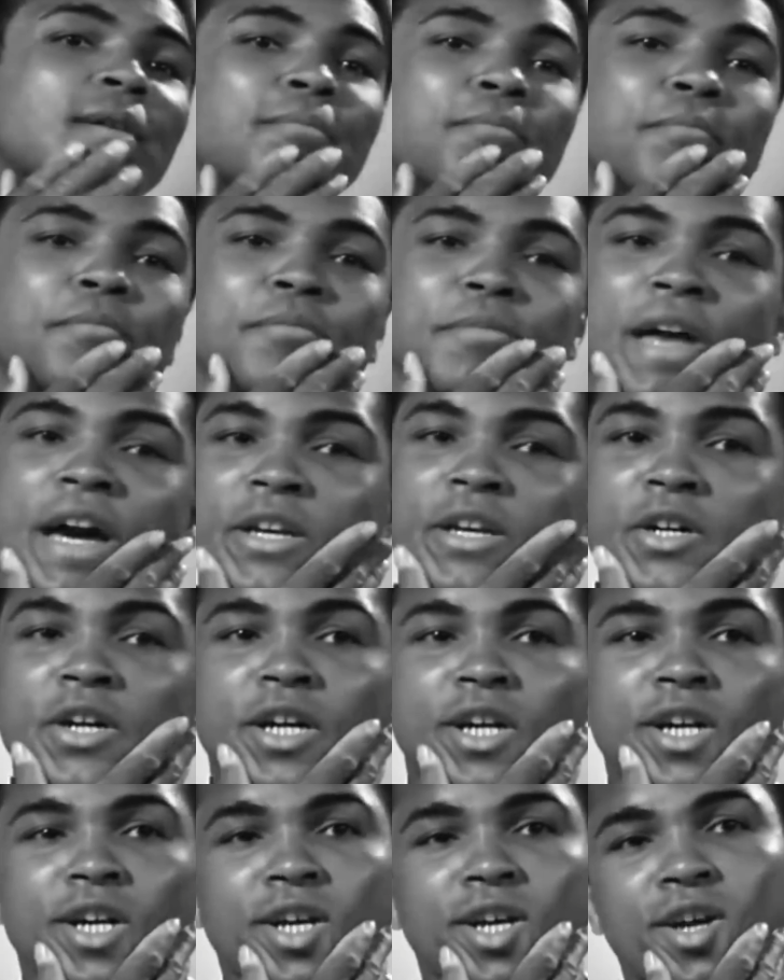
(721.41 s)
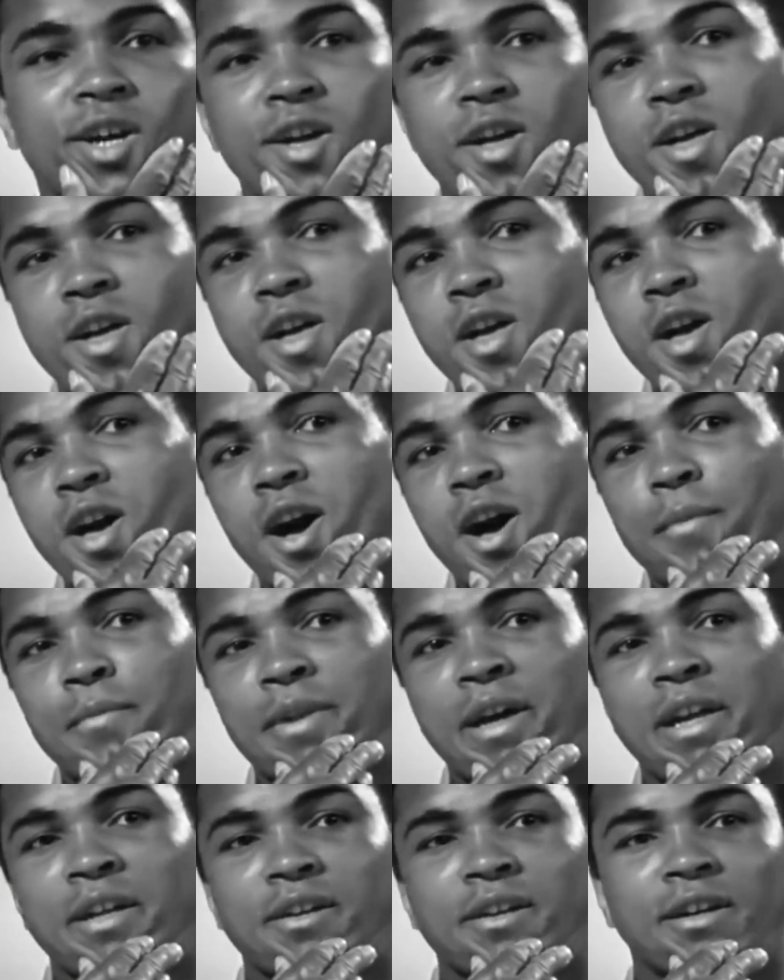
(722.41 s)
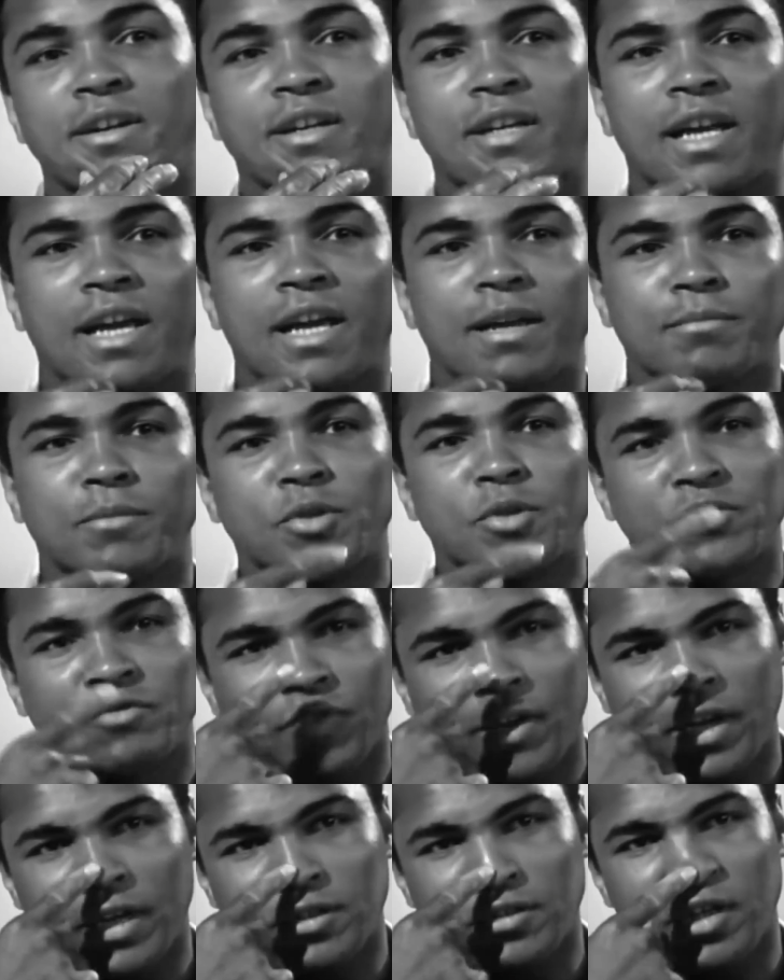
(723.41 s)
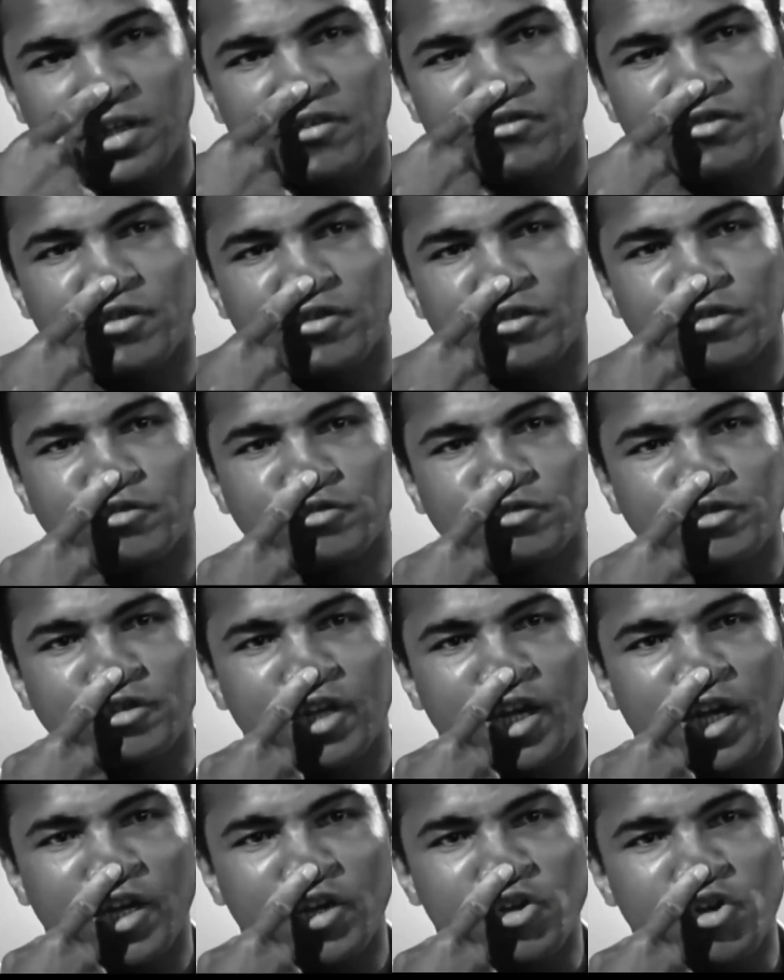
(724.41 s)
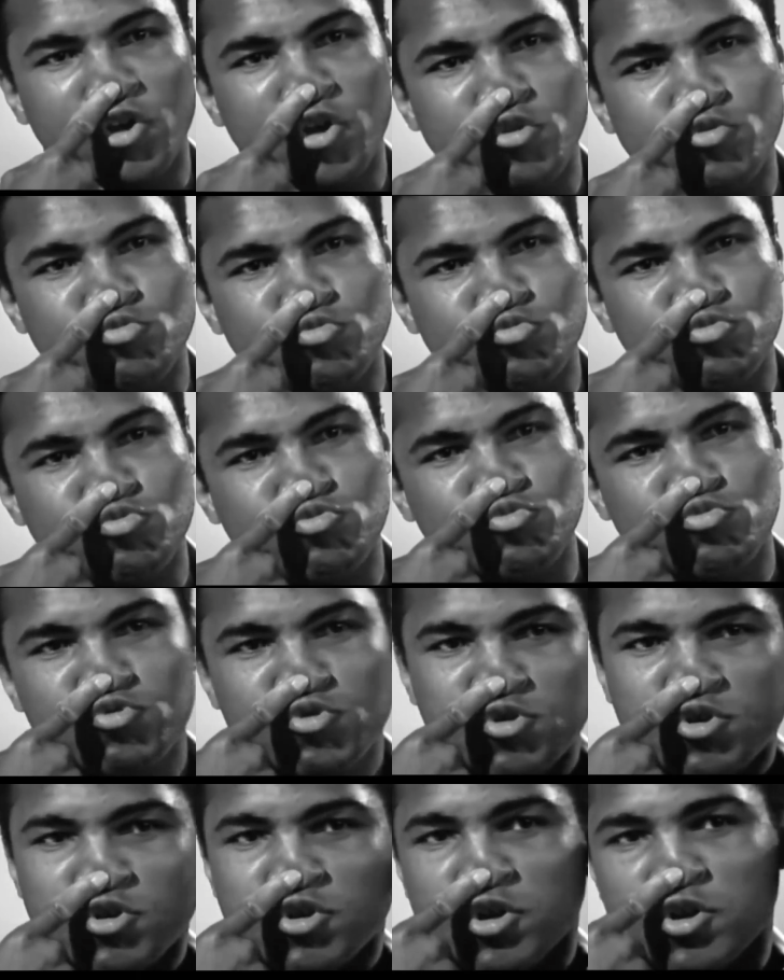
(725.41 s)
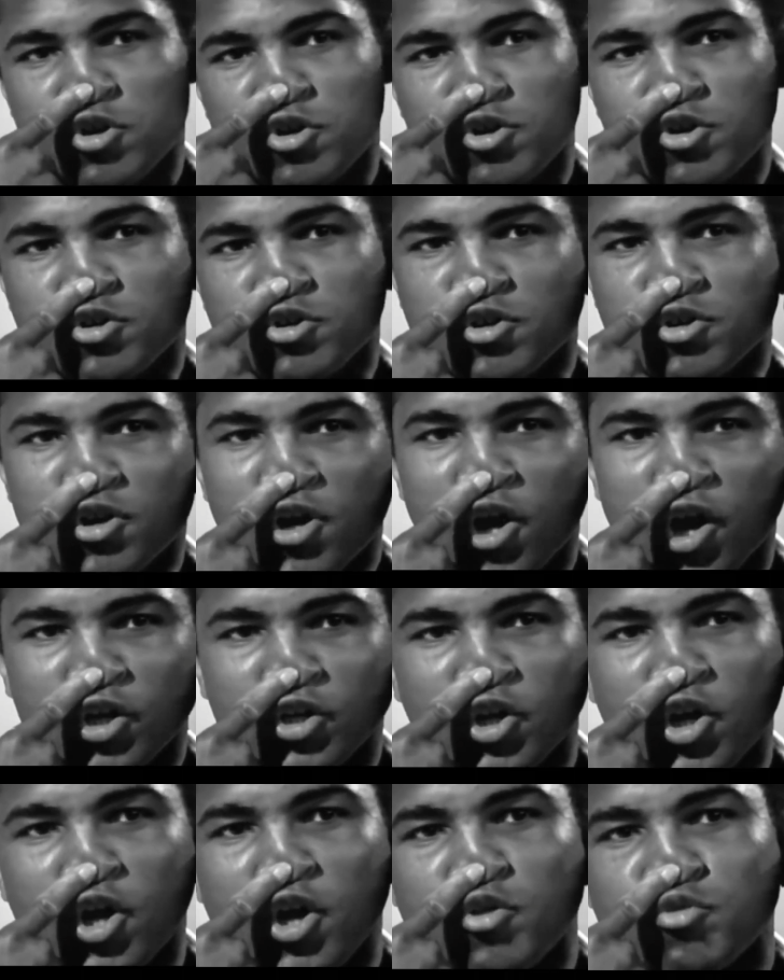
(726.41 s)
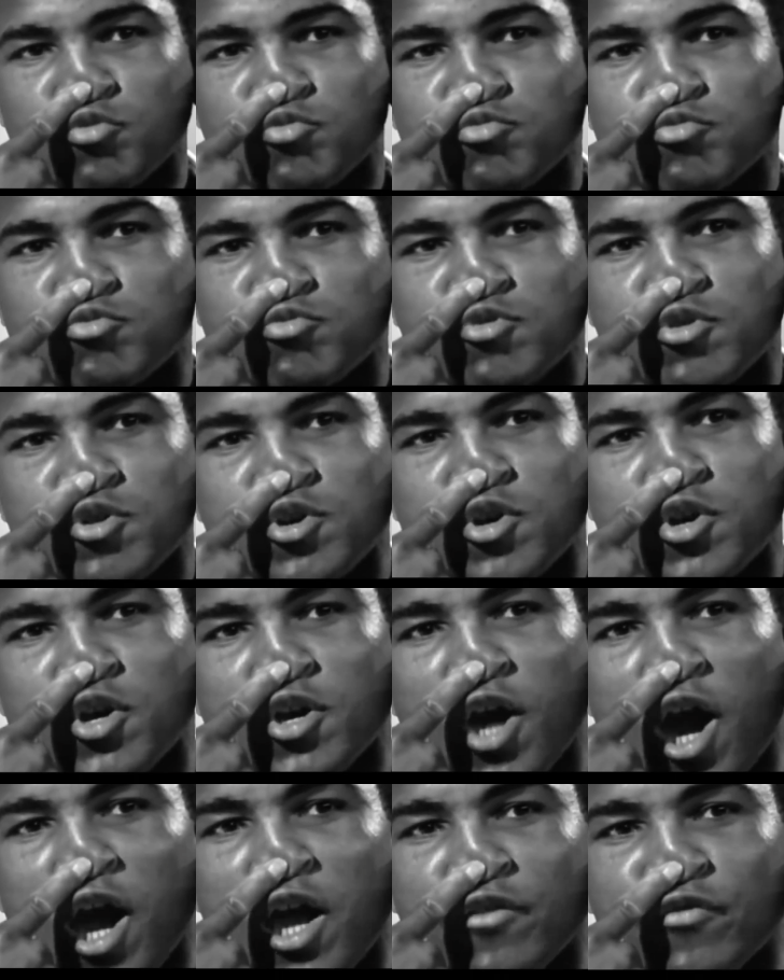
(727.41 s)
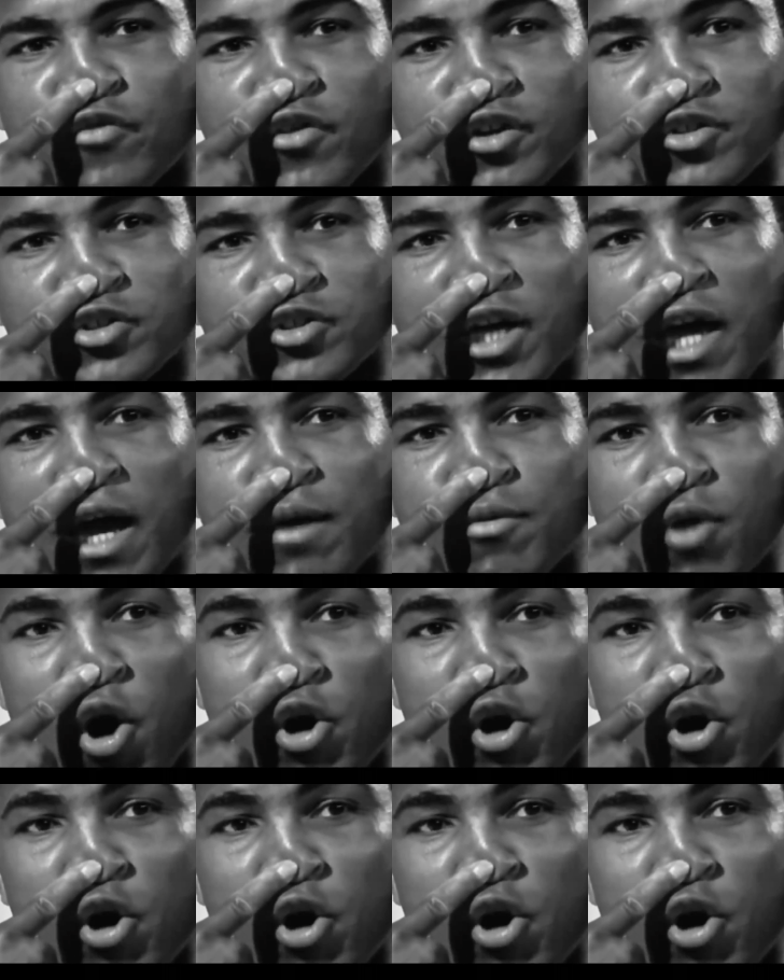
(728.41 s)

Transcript: I'm not ugly. I'm not ugly like most fighters. They have noses like that, and their ears are like that. How you feel, champ?